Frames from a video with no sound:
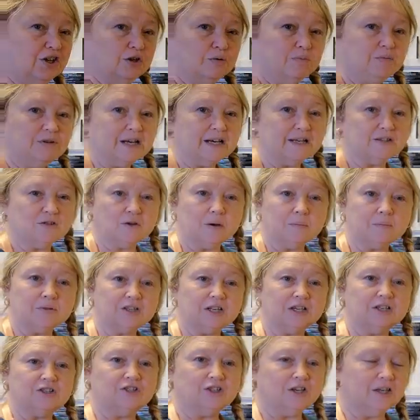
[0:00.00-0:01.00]
cubed yet, so I'm
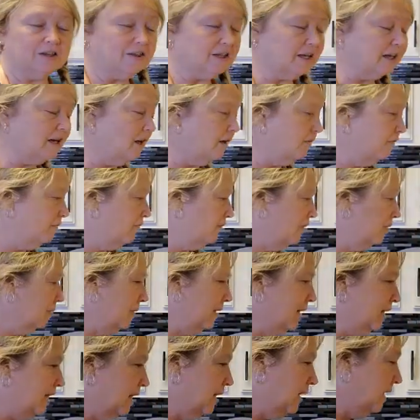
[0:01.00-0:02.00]
just going to shut that off for a
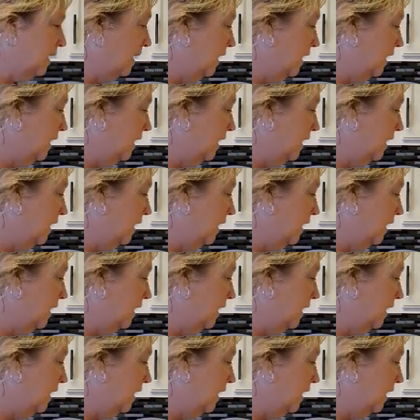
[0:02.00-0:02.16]
minute.